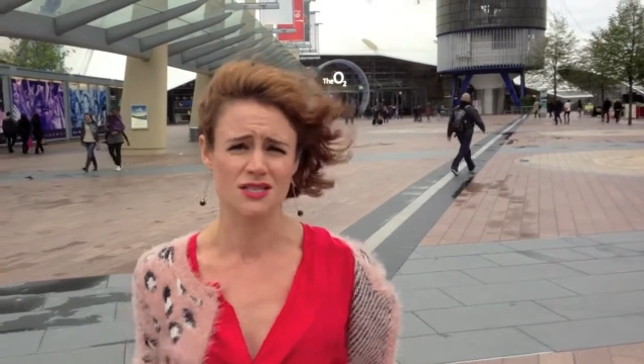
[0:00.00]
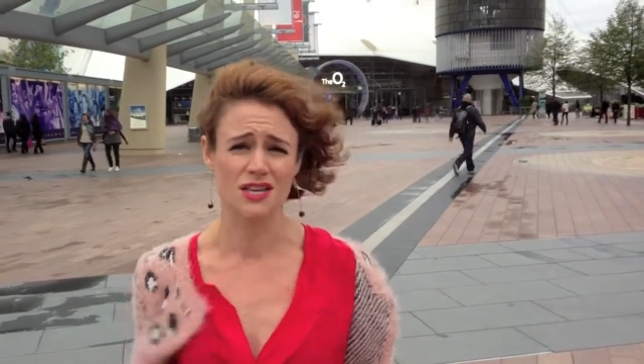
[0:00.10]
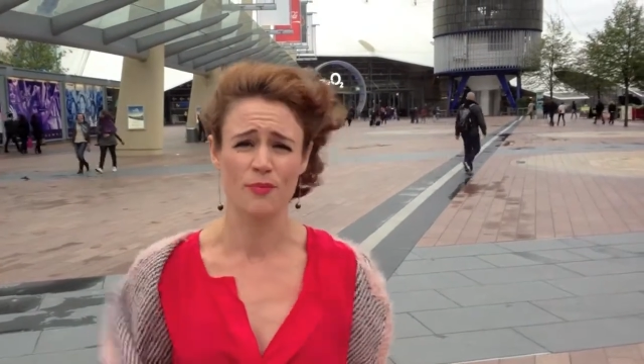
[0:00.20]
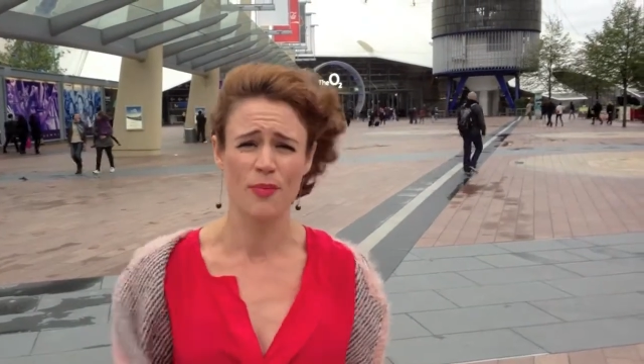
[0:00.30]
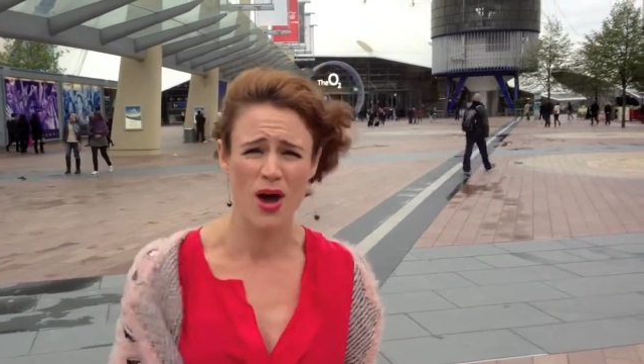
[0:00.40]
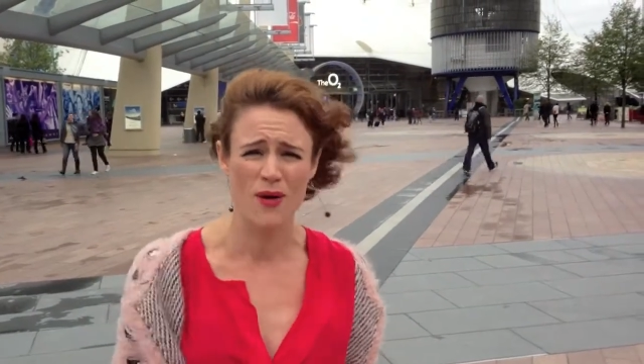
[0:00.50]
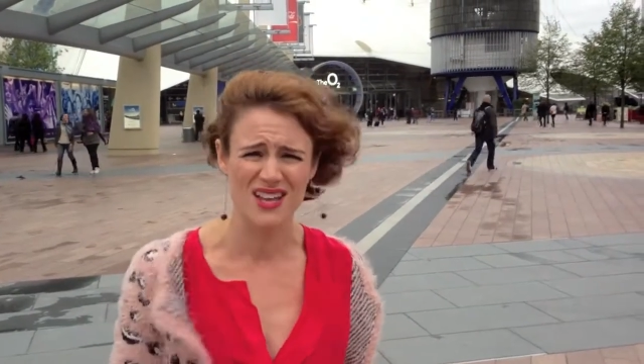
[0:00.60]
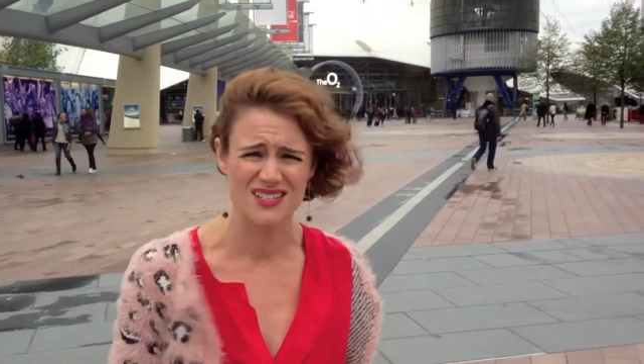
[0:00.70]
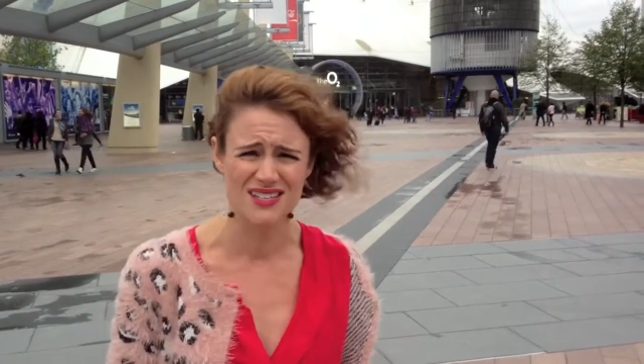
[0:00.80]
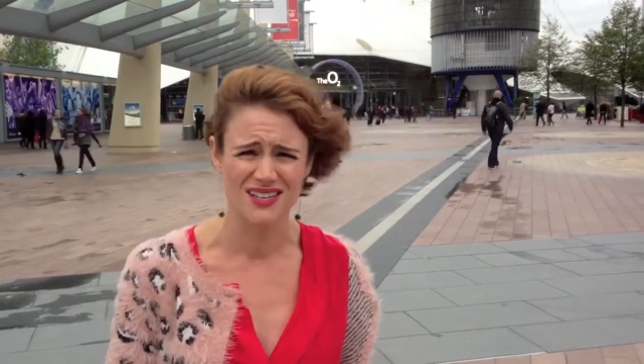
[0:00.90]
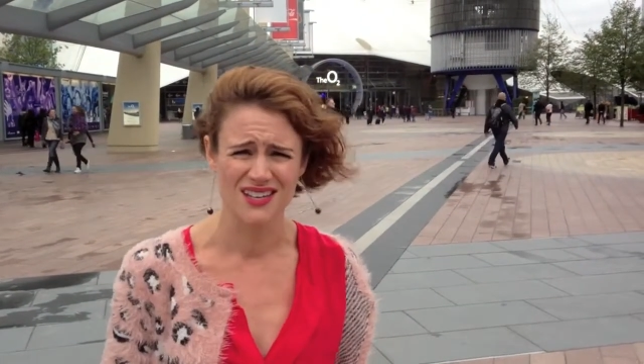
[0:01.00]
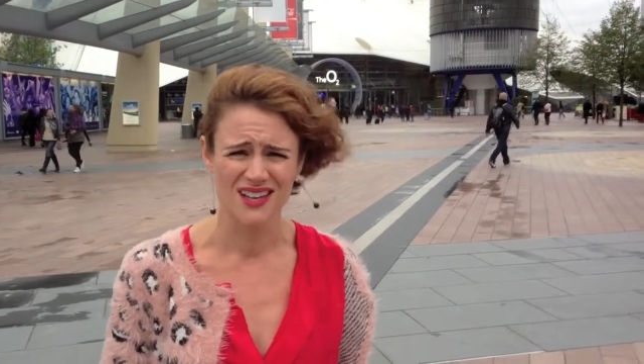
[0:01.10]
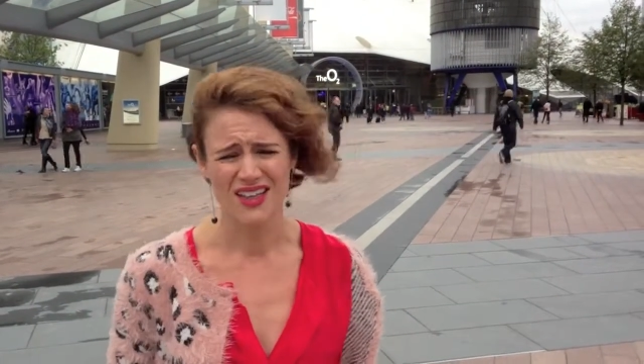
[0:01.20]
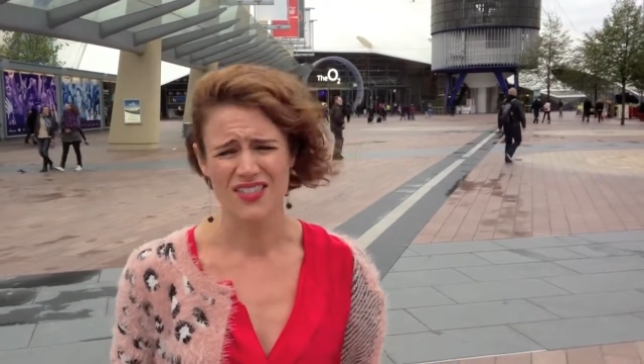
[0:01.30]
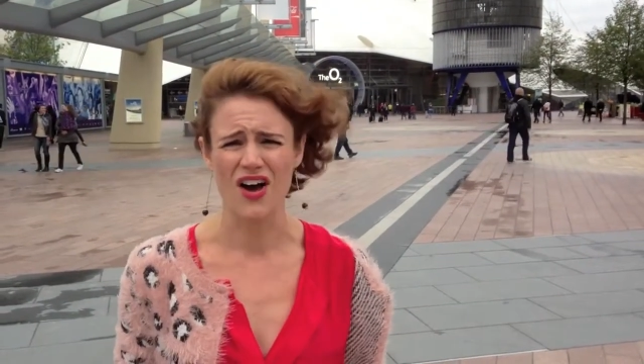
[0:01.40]
see the
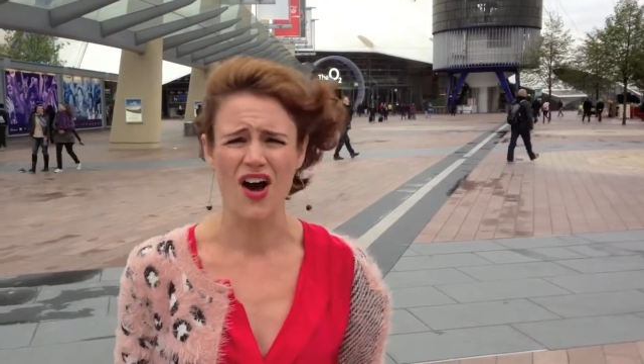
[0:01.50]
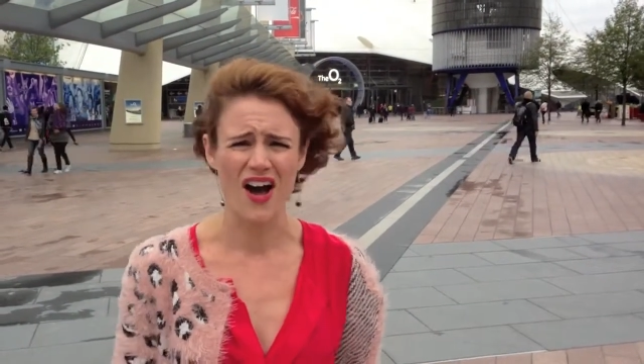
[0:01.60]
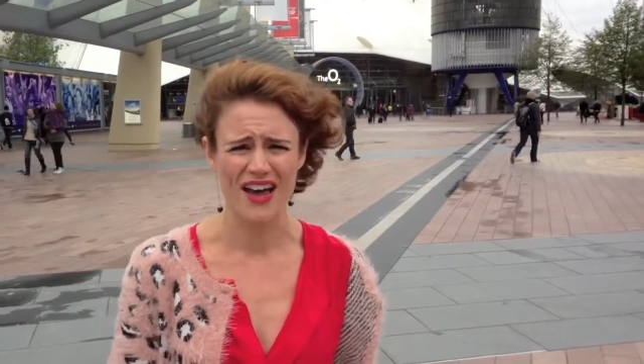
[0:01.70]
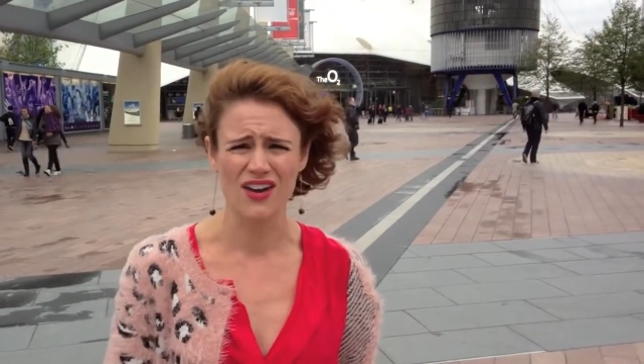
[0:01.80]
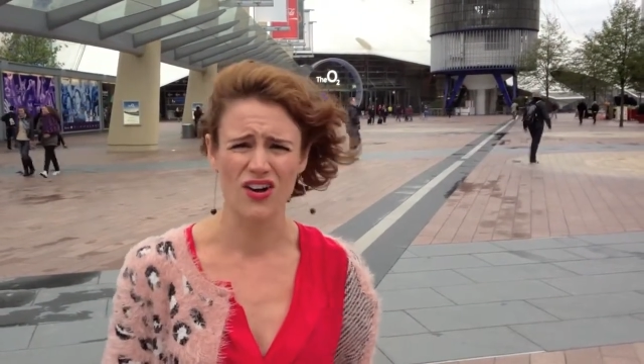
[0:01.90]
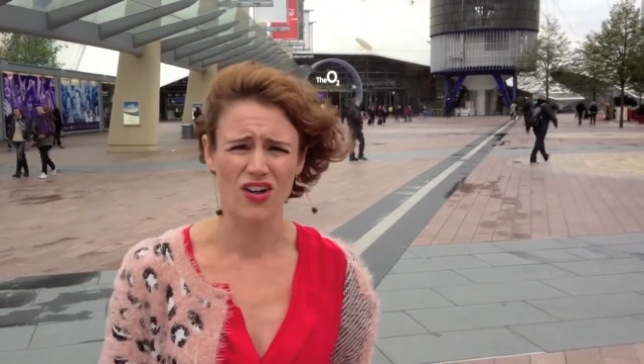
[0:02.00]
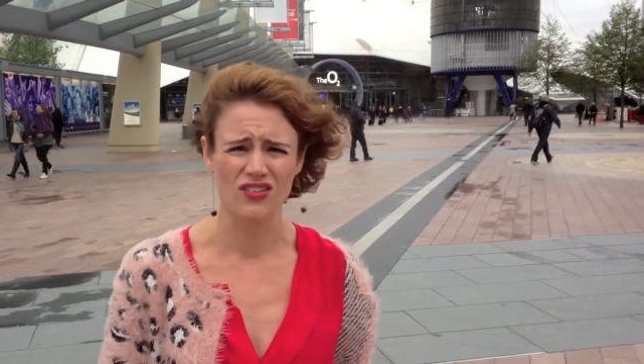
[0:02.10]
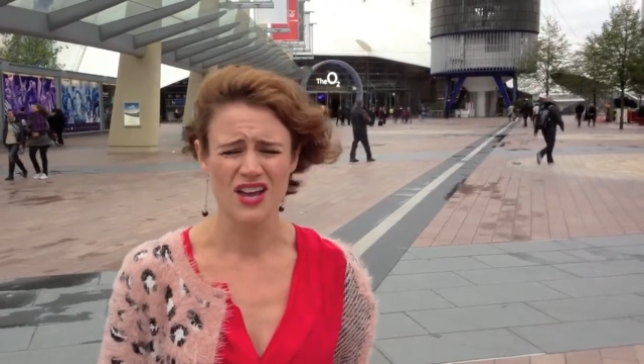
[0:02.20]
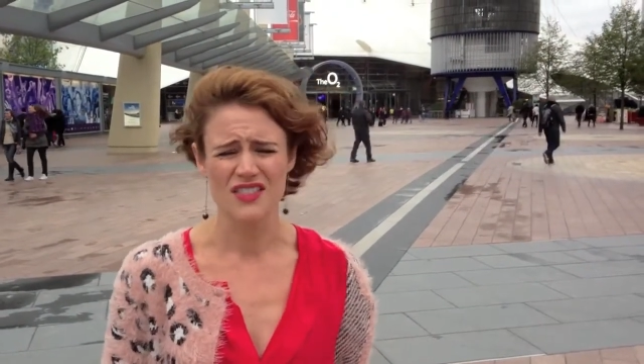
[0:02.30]
poet, the icon,